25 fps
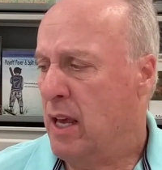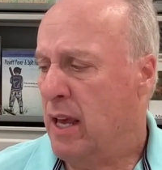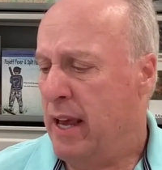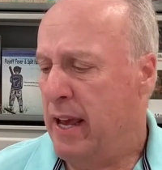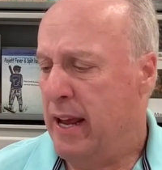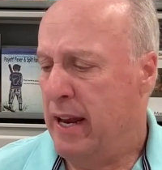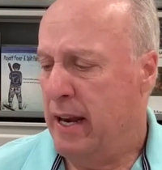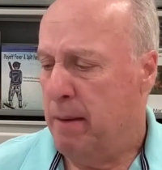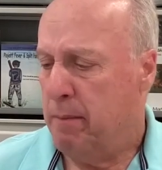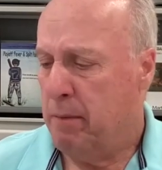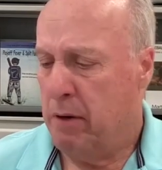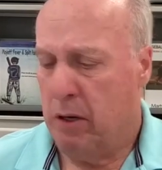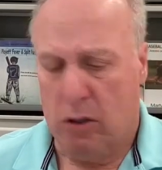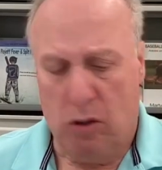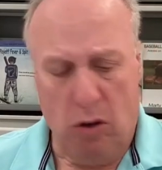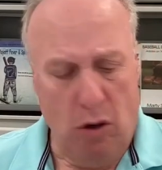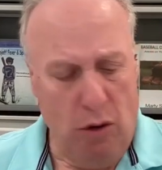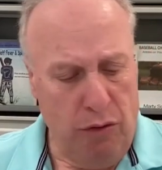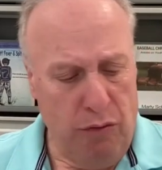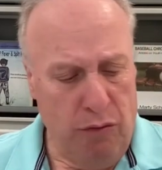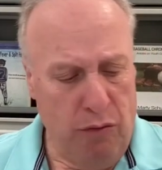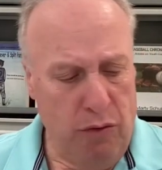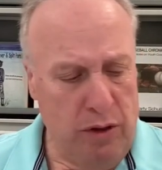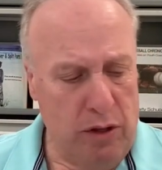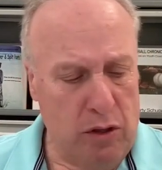and I'm going to
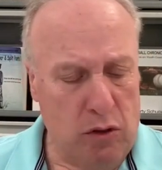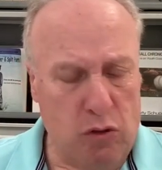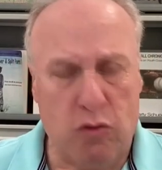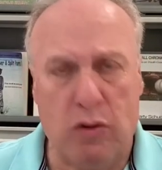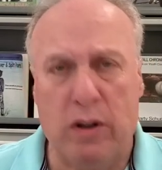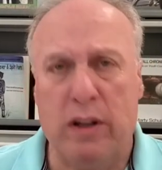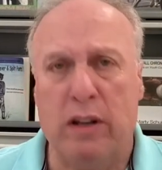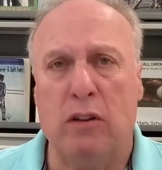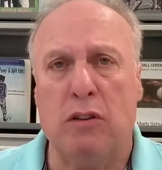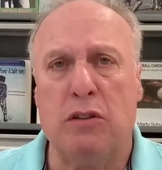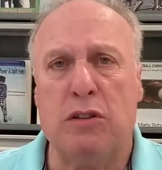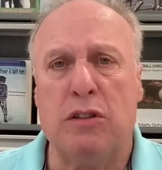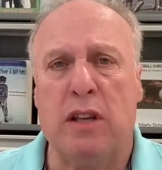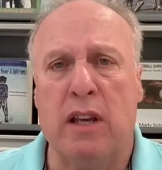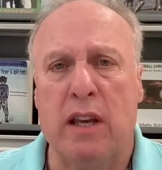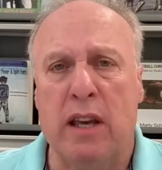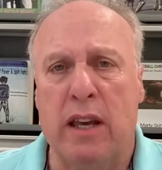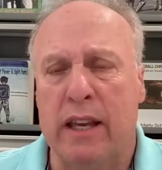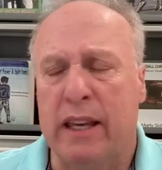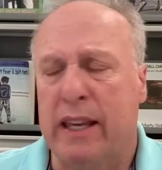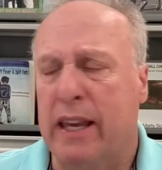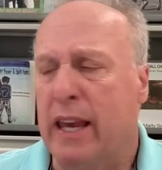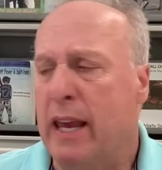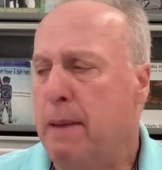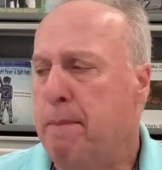go through the drills.
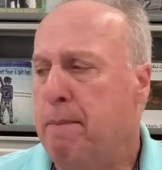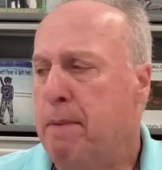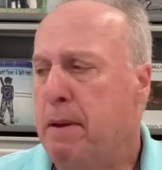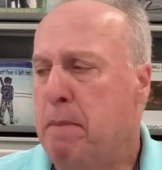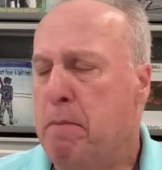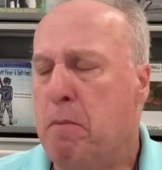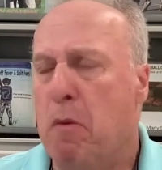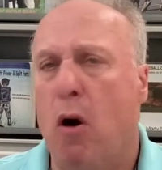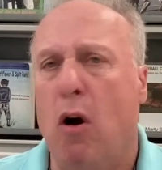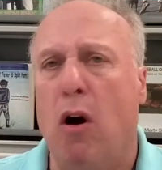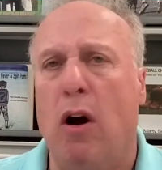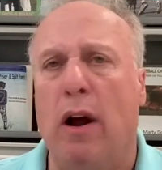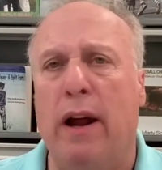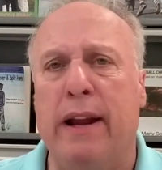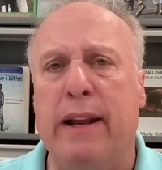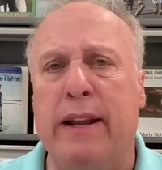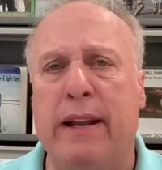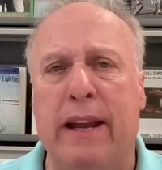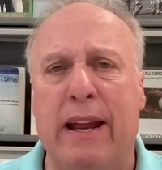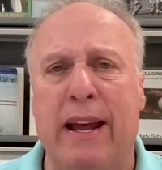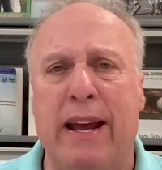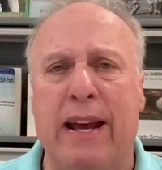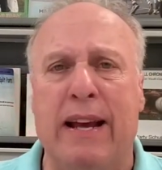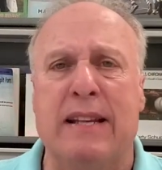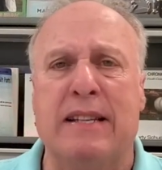Keep in
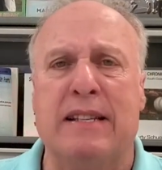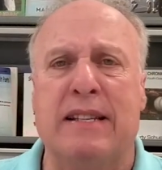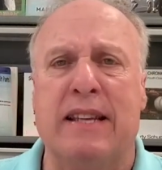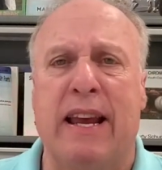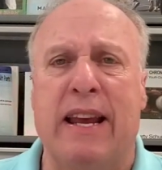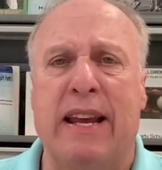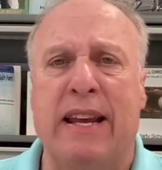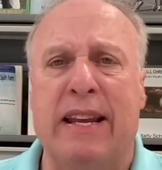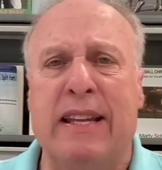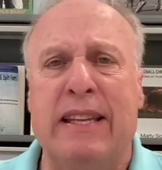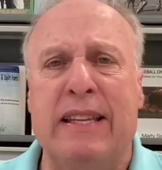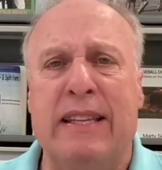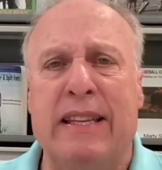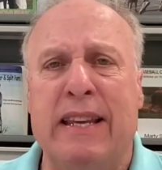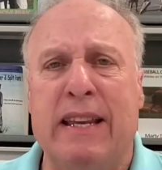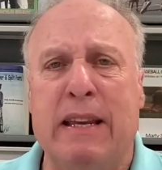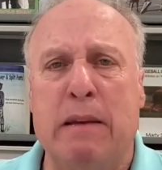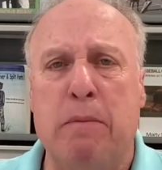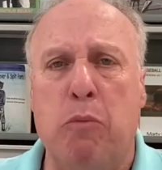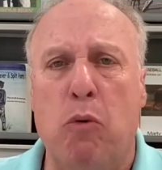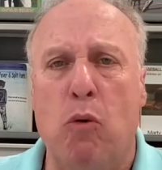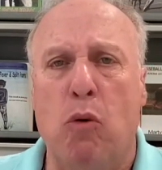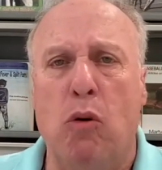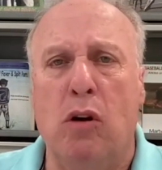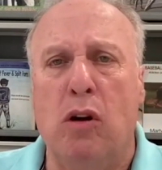mind, as a
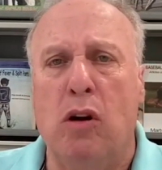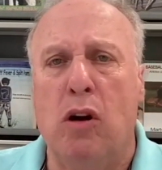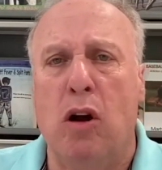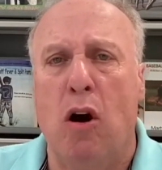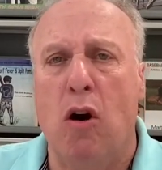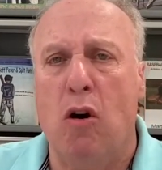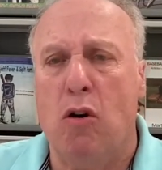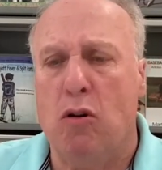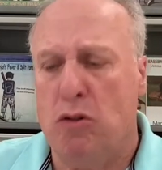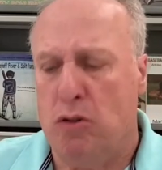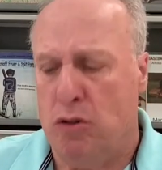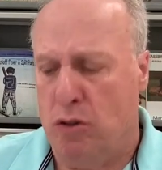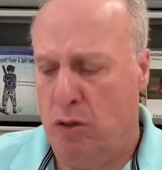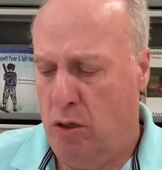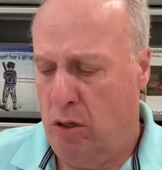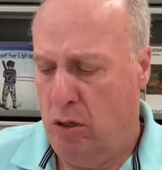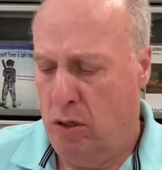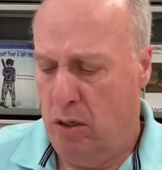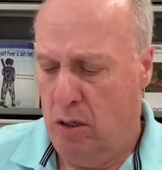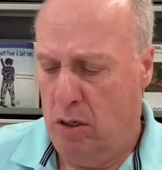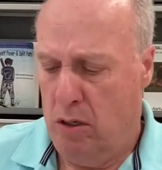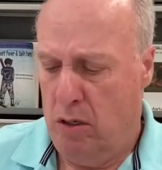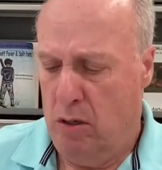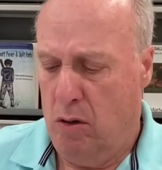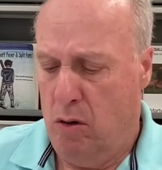T-ball coach,
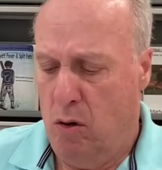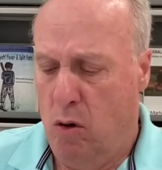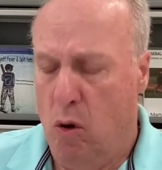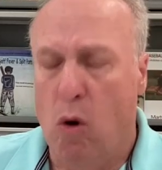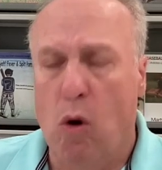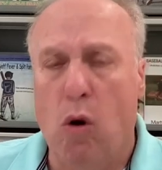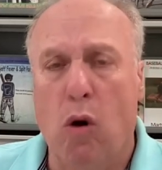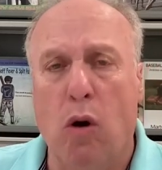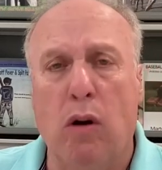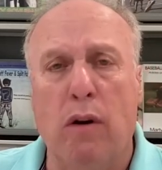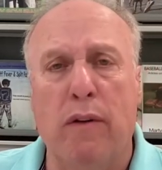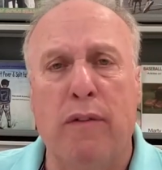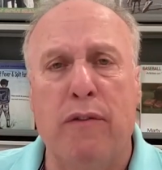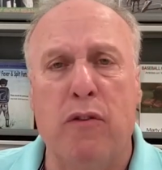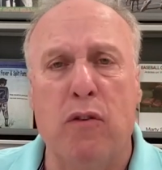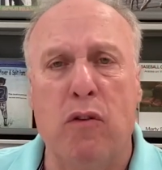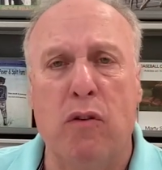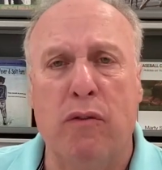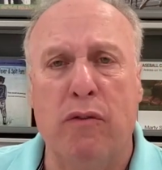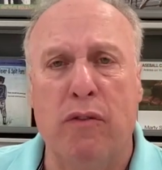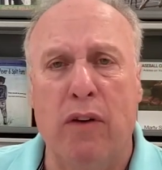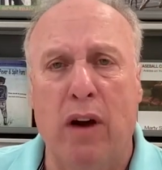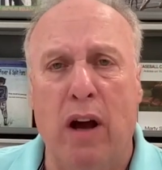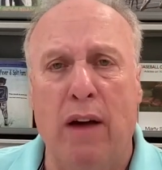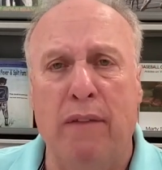or if you're
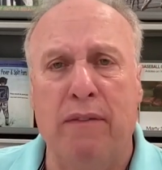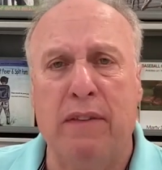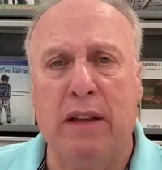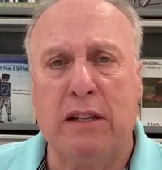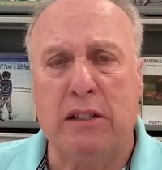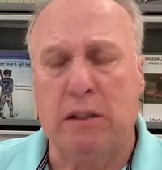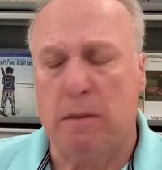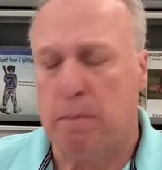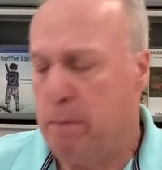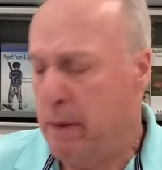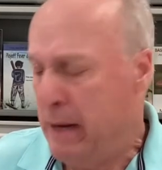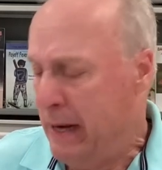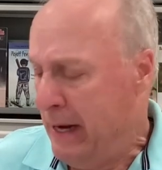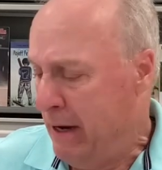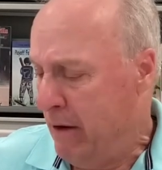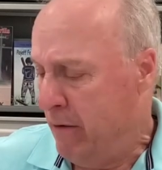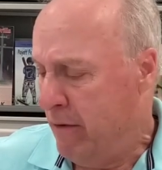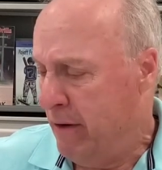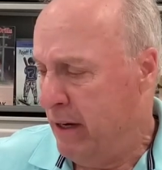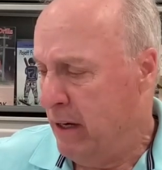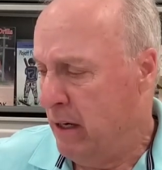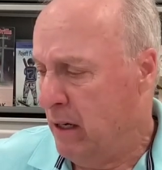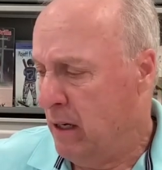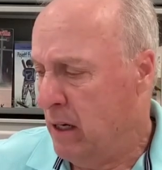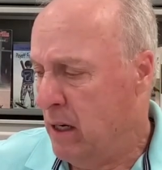involved as a
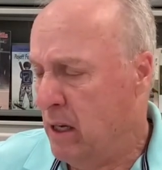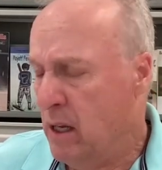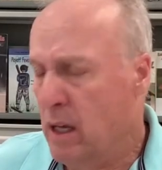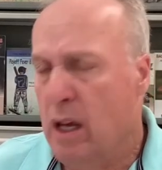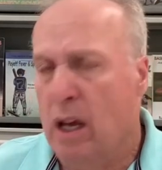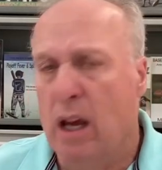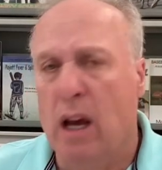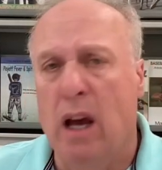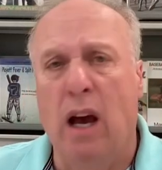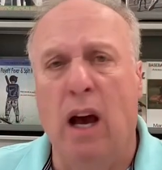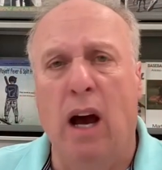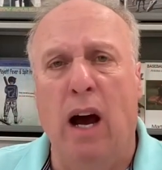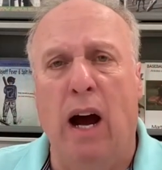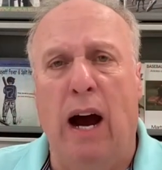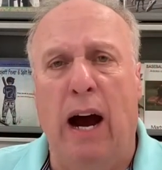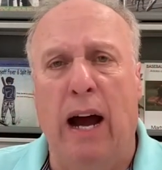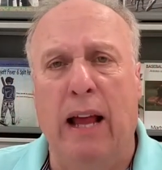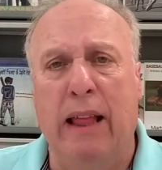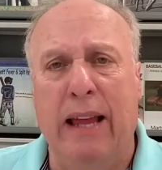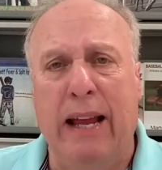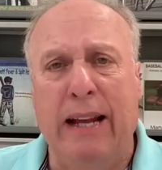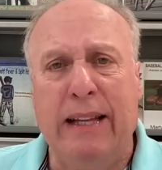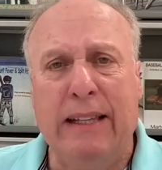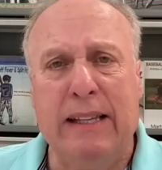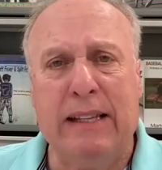parent, I
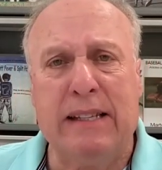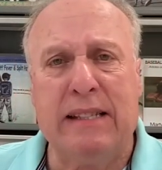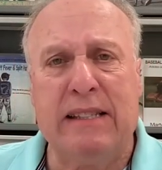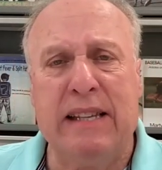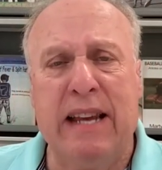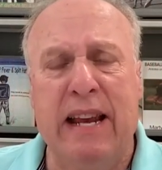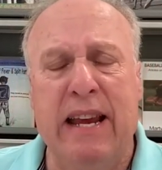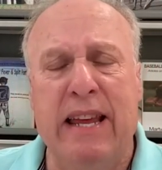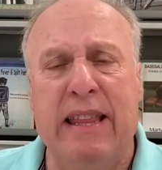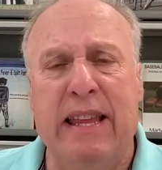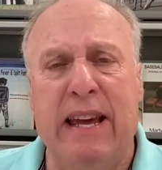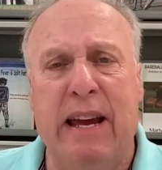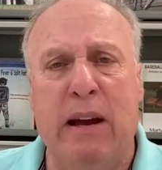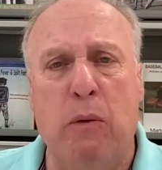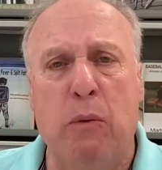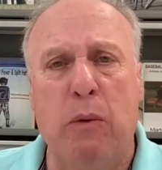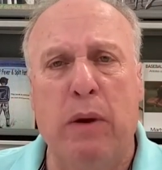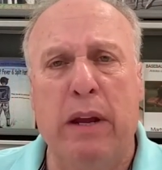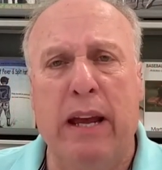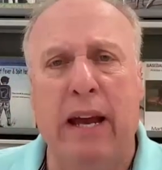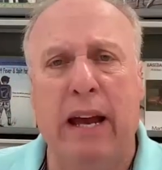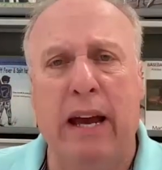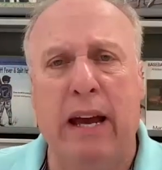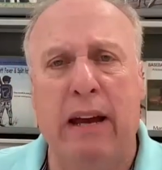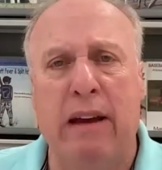like to say that
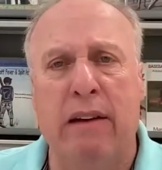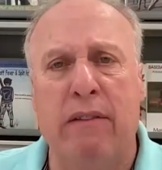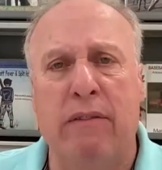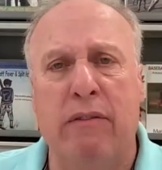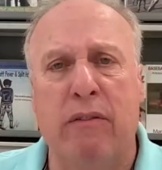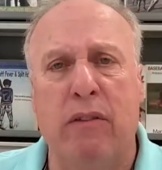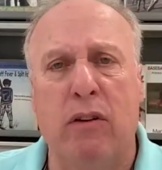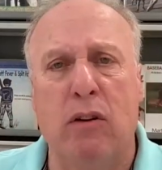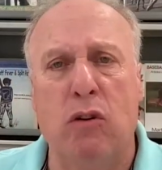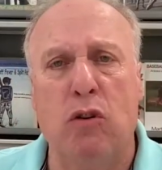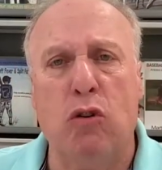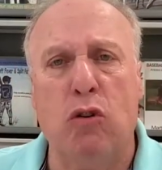we have